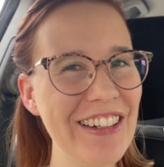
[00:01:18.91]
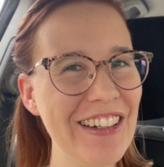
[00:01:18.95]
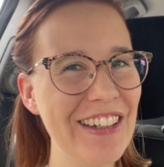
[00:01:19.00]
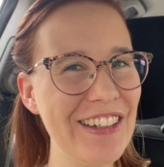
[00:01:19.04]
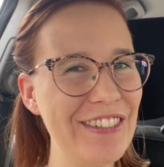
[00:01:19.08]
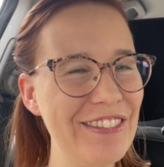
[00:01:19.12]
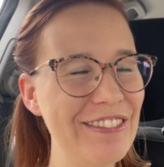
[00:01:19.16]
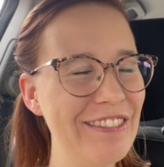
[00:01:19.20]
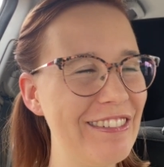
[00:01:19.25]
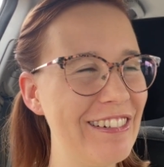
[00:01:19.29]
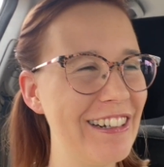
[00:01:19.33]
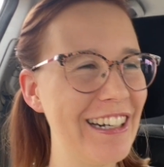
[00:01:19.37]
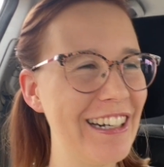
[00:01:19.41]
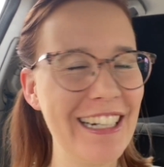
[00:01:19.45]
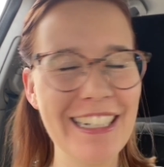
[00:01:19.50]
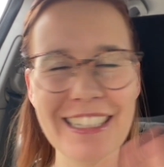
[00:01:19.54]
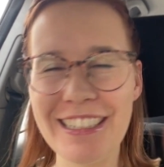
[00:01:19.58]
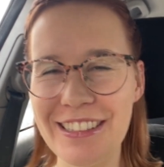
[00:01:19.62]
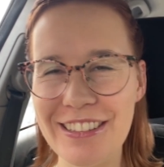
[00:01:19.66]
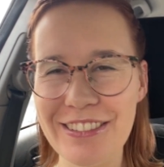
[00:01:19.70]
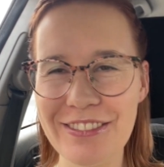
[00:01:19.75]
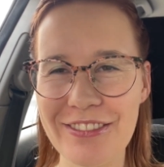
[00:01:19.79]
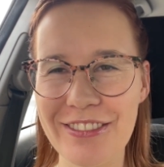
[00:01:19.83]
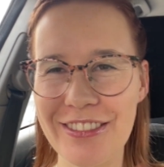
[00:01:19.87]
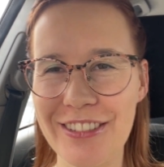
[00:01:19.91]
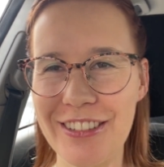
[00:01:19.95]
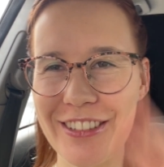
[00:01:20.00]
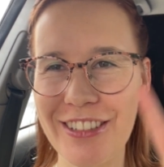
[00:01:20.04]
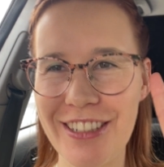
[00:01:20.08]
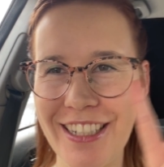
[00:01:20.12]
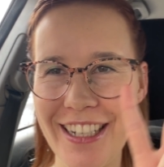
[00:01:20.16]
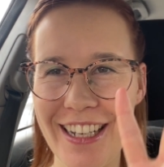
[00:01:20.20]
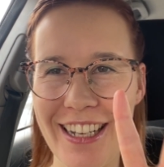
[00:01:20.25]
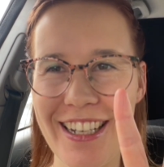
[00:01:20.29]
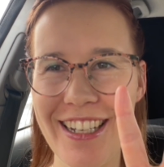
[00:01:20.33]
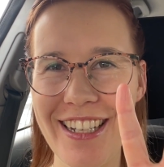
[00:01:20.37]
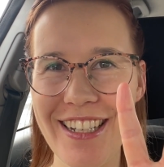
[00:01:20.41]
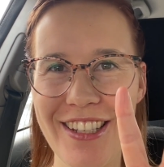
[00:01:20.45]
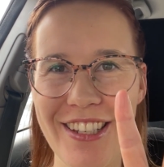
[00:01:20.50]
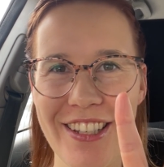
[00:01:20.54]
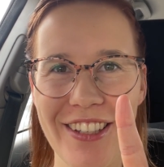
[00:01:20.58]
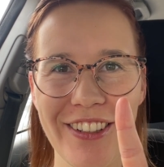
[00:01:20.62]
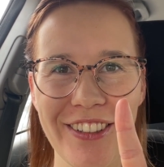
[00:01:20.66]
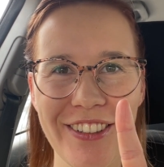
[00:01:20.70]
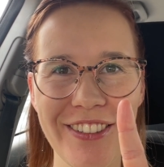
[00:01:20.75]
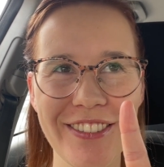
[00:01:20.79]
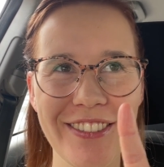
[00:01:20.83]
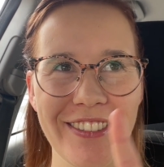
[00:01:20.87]
Ready for day
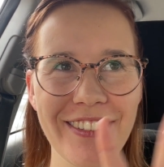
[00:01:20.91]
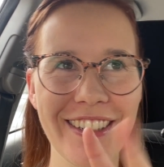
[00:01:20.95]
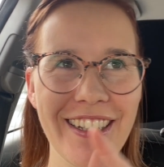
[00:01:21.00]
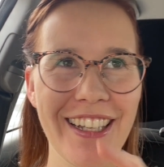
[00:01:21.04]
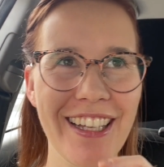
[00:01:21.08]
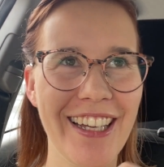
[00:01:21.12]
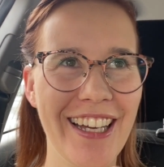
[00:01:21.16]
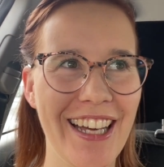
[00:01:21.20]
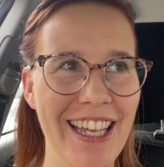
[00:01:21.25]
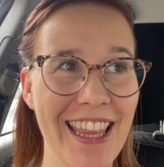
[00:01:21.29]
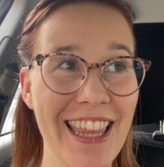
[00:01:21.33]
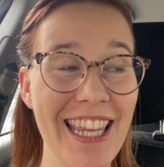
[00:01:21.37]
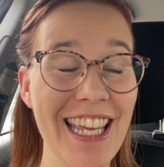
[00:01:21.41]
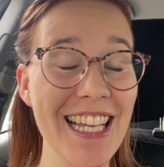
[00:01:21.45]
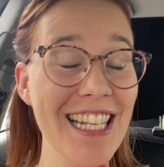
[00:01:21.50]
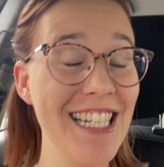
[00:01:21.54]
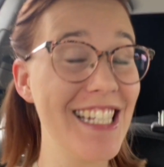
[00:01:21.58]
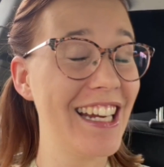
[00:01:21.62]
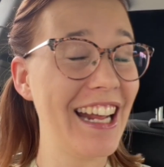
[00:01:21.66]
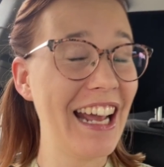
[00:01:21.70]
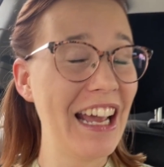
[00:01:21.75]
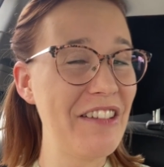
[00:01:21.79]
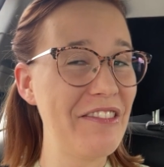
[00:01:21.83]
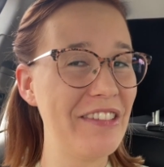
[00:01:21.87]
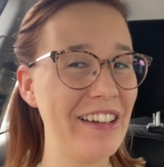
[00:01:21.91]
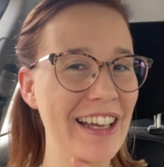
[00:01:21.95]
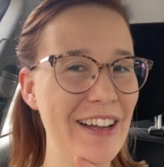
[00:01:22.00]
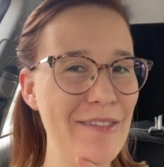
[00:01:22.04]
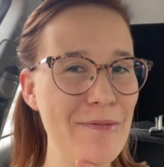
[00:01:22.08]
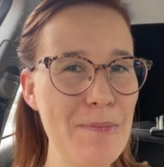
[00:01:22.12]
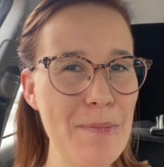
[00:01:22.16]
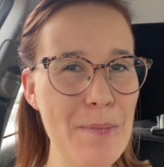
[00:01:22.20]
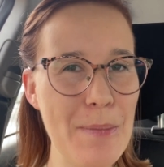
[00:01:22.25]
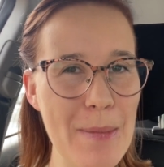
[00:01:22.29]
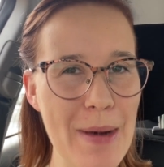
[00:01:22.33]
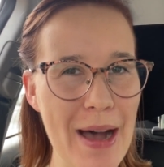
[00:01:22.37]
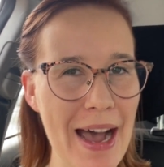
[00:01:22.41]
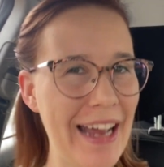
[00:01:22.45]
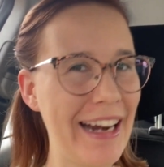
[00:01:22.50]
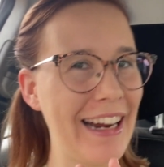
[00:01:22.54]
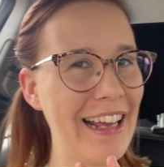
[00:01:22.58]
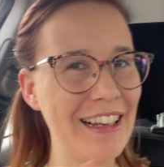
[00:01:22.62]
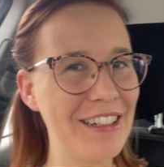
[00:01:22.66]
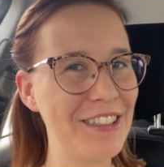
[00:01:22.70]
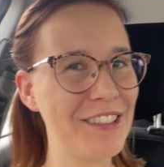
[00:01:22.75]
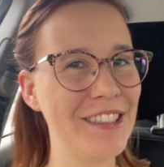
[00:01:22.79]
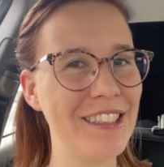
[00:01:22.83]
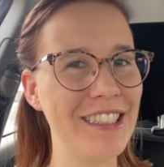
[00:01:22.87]
two. I think today we might
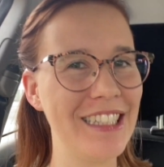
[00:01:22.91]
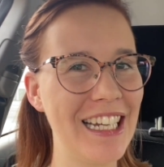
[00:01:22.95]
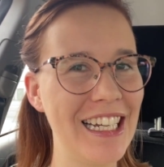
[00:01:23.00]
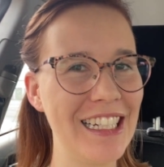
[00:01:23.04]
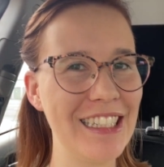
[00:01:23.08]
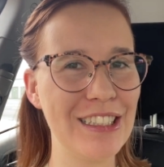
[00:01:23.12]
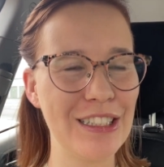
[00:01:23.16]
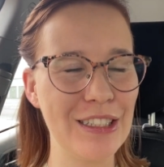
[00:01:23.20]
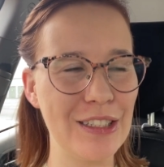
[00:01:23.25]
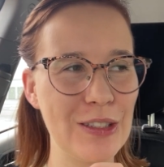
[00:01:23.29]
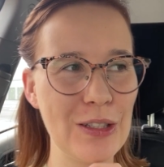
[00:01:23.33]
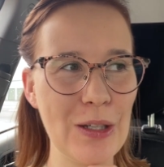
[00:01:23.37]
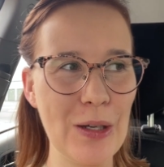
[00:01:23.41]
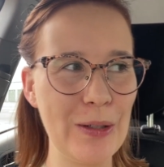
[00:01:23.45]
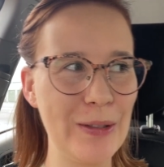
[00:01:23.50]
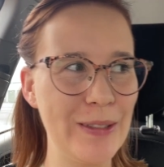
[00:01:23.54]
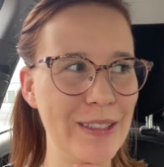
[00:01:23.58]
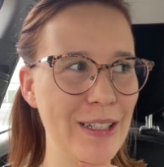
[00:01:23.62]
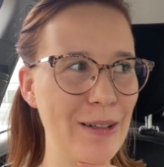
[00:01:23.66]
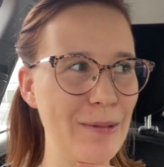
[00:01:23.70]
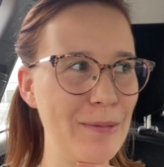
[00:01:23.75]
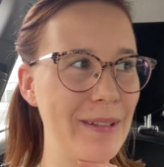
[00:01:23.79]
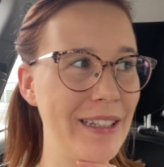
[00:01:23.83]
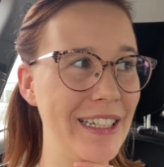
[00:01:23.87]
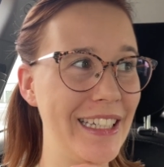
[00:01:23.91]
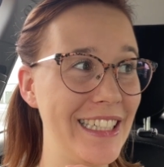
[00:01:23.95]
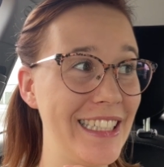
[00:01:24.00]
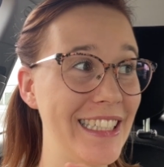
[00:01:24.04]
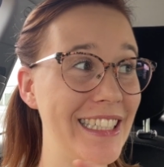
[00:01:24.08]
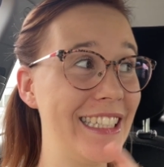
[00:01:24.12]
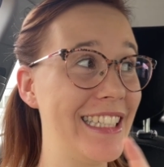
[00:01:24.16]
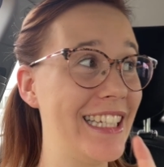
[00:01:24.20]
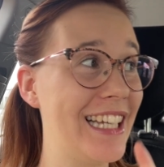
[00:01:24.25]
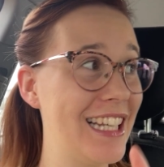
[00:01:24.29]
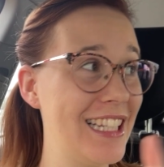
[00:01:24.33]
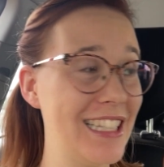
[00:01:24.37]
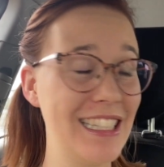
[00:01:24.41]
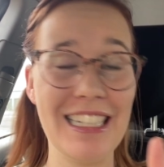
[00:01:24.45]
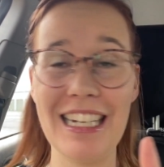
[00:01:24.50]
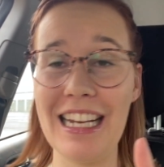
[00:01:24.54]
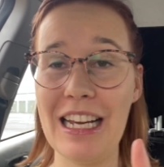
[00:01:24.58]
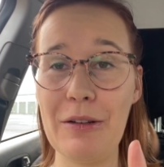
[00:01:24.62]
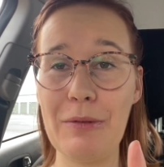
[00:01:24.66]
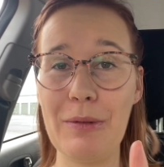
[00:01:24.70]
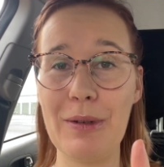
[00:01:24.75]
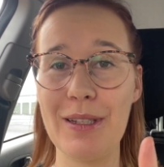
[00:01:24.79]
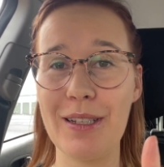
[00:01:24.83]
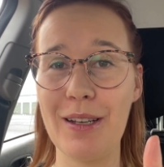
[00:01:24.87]
actually get to sew something. Yesterday
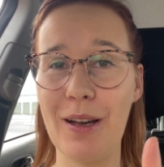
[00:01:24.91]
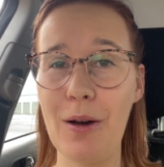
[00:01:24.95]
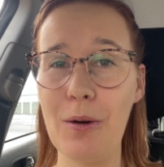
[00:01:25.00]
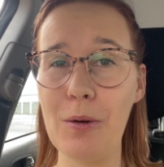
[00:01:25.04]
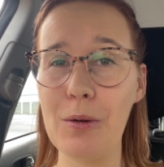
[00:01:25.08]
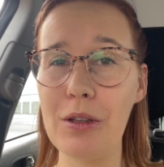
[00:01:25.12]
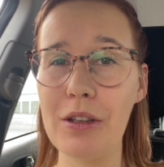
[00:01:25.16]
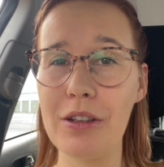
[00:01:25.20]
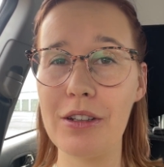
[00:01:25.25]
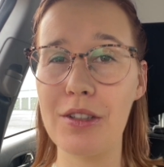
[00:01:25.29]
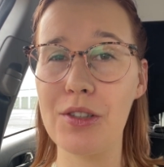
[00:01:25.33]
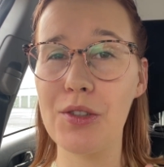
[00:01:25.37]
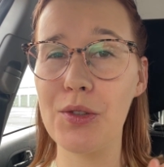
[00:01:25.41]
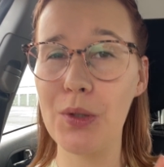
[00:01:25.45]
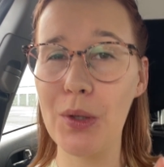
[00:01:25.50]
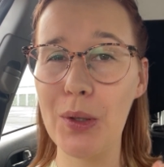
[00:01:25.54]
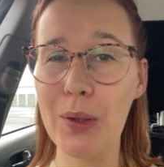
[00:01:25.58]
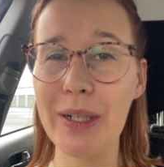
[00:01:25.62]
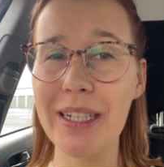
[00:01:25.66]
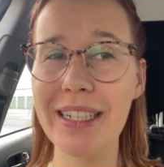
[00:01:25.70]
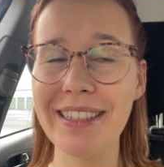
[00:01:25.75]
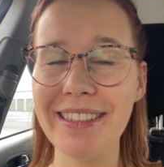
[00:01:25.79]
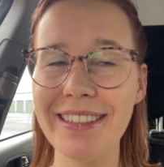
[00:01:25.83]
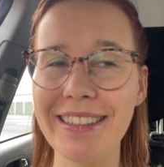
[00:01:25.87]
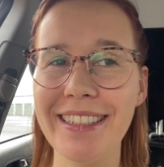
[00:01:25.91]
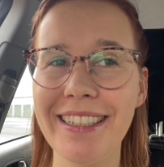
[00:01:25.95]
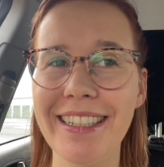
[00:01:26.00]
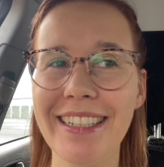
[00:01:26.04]
was a whole lot of drawing.